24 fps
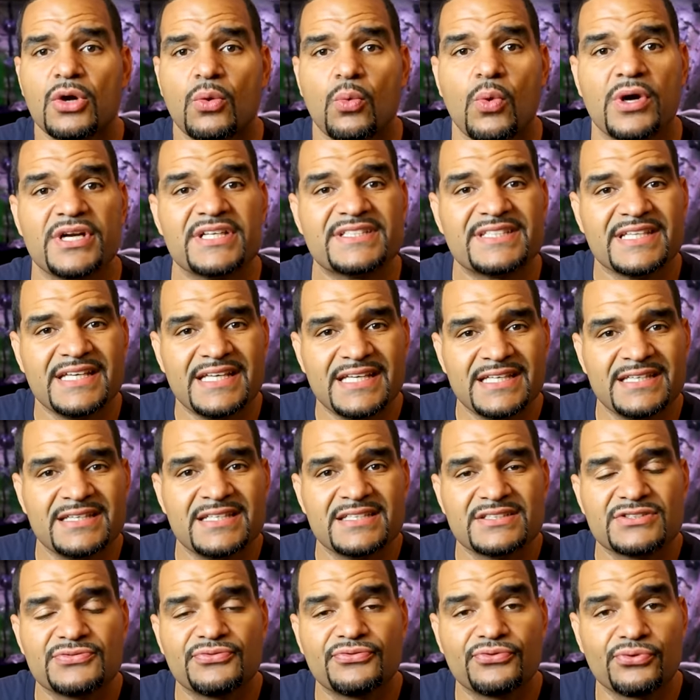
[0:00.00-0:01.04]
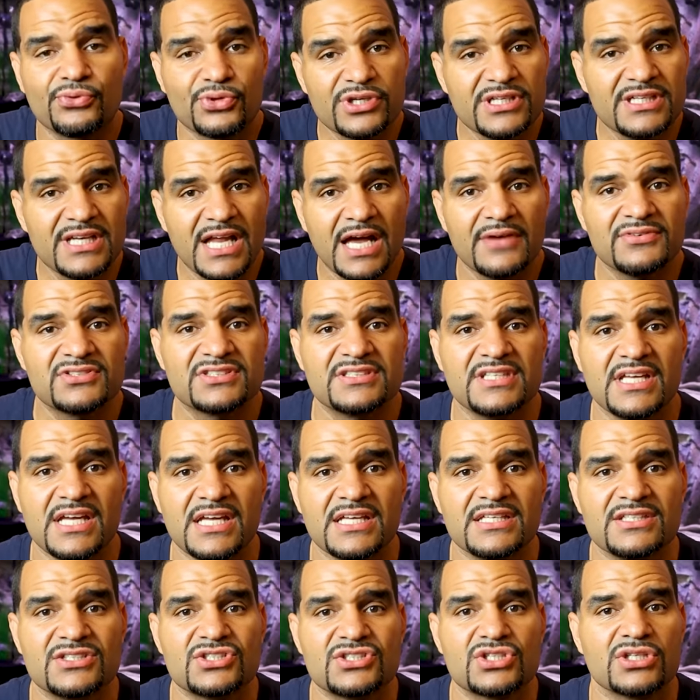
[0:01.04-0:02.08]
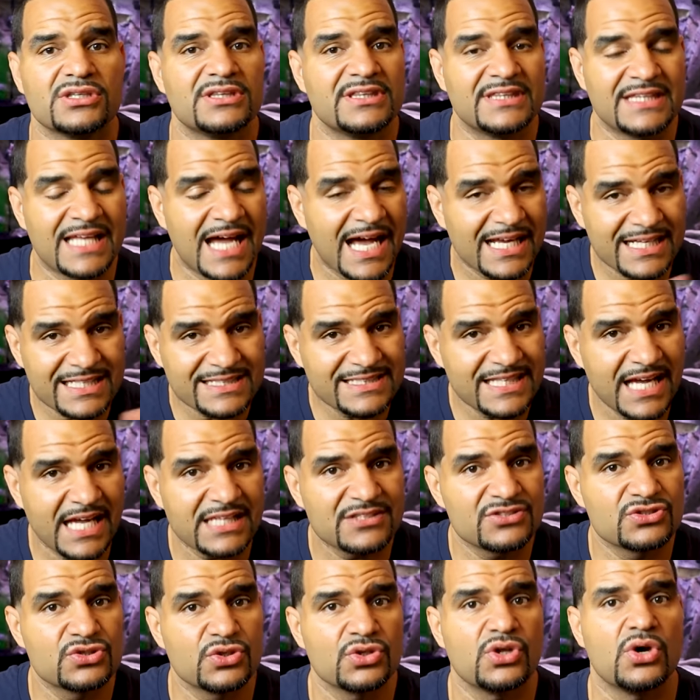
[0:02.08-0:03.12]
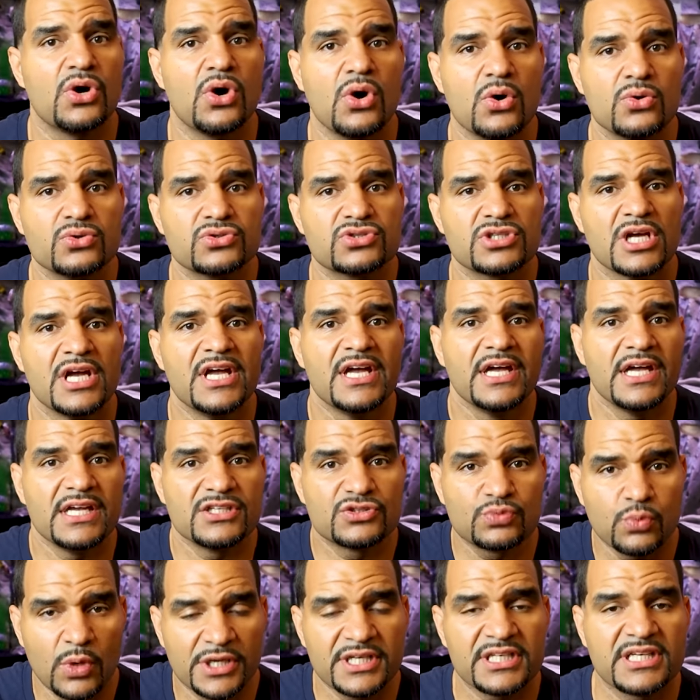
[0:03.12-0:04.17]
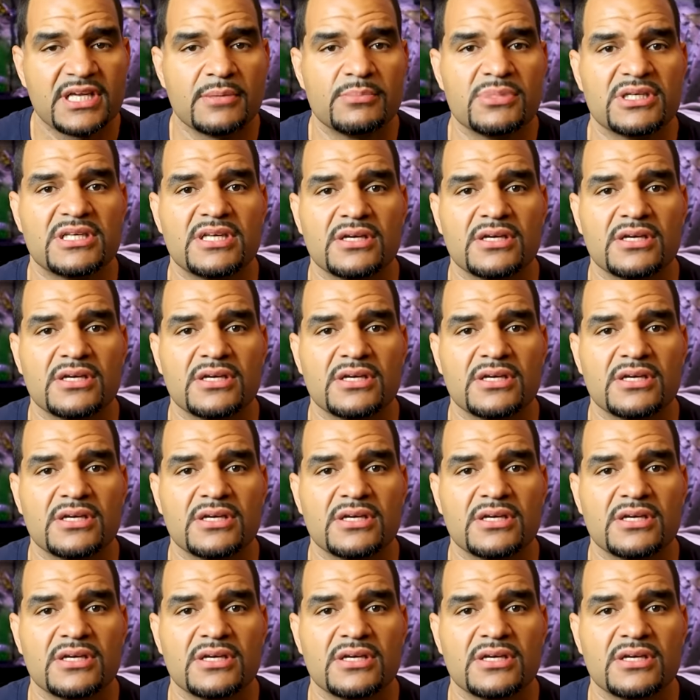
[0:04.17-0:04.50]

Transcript: when it's in this free life stage leech not attached to the host is when it can be